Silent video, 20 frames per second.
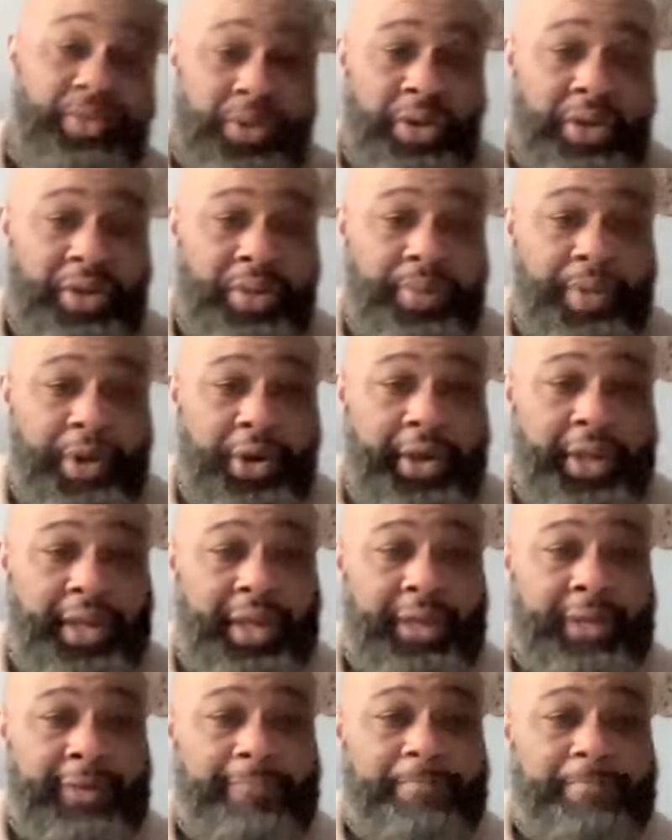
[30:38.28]
one on the
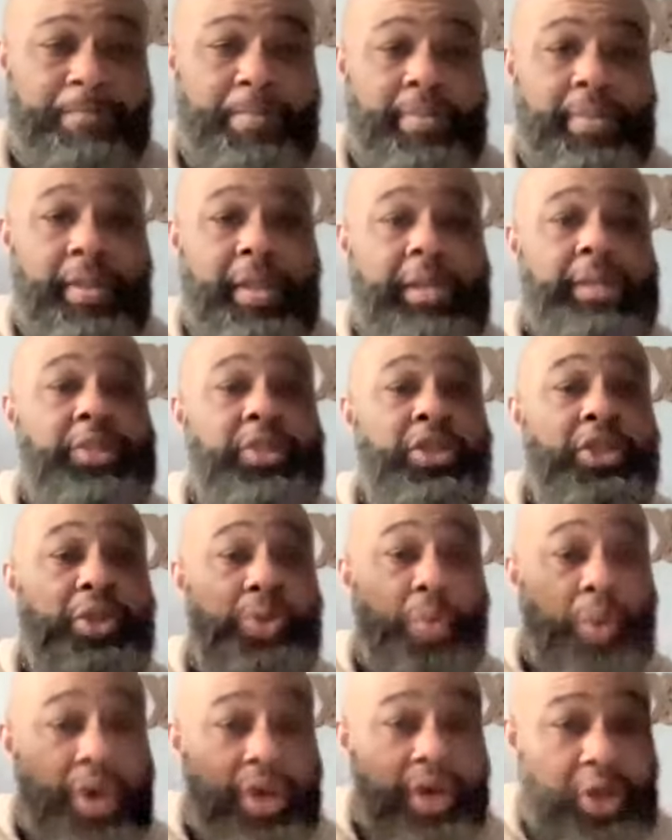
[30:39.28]
market. Do you
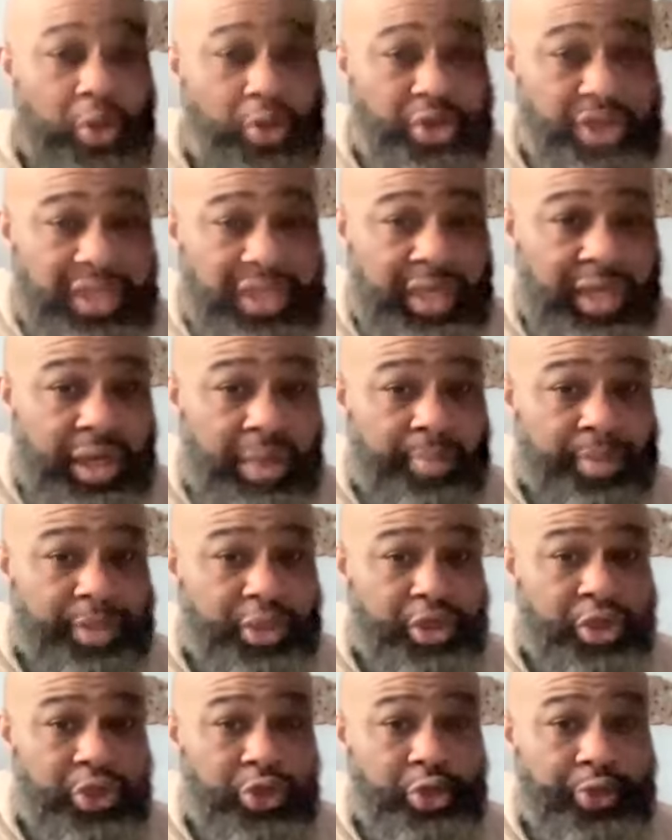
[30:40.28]
want to go see the number
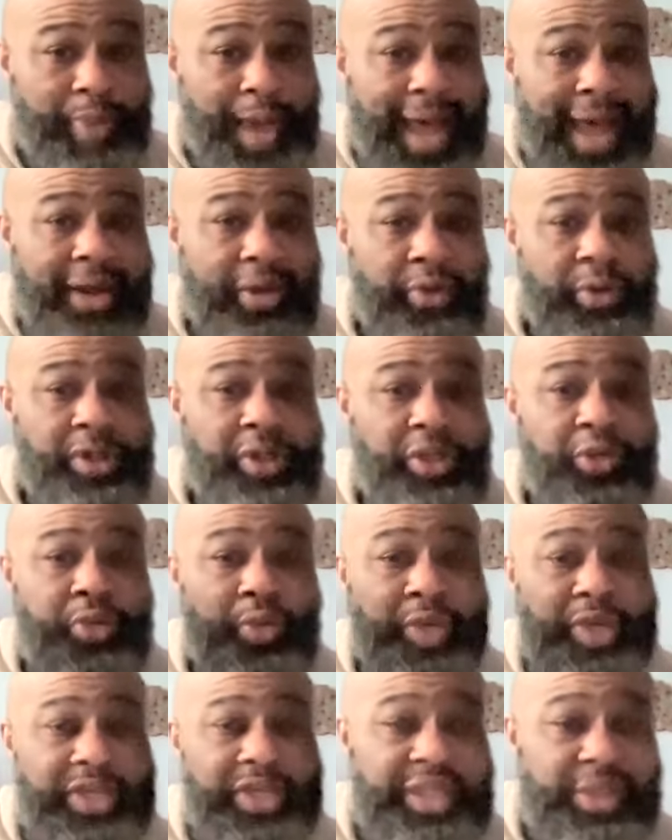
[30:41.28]
2 spot, or do you
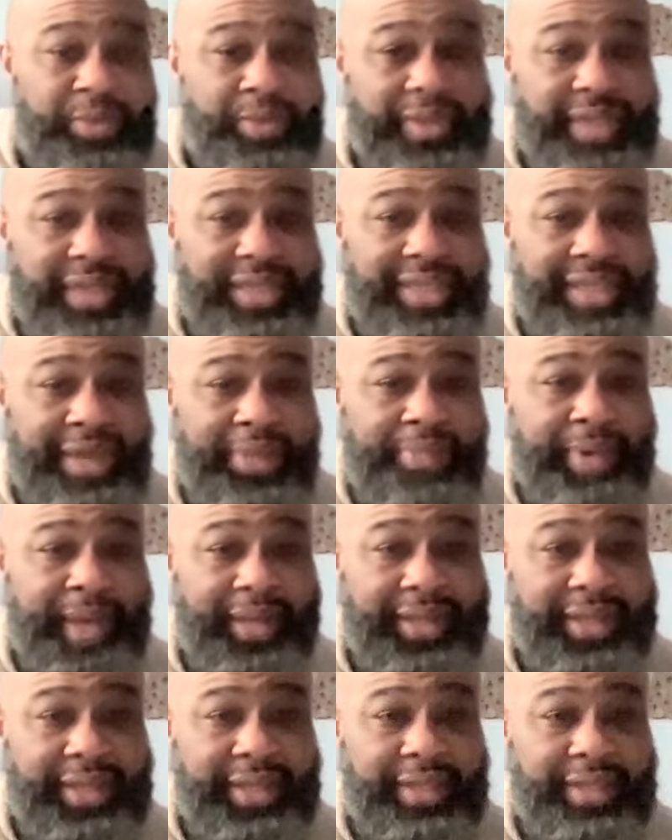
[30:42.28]
want to see what they say
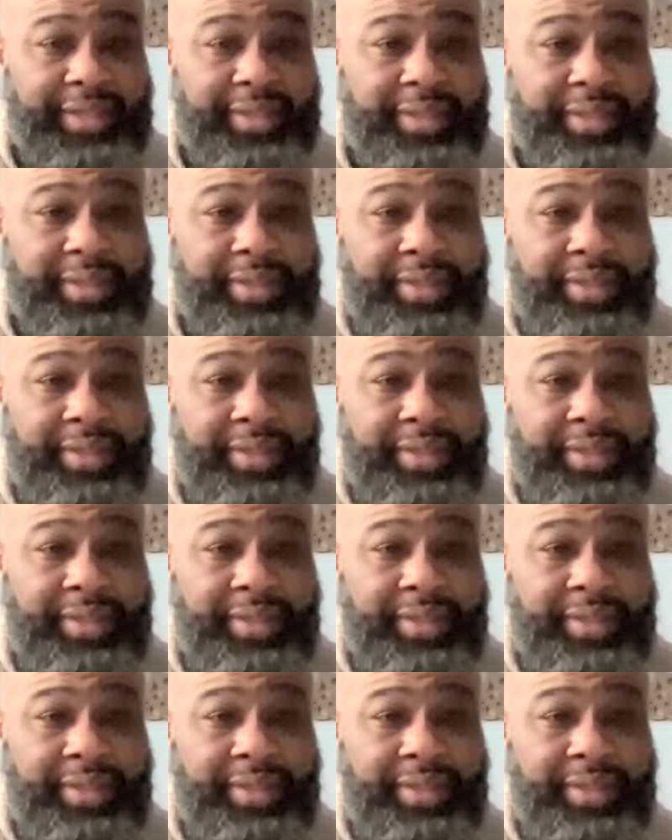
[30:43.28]
about this?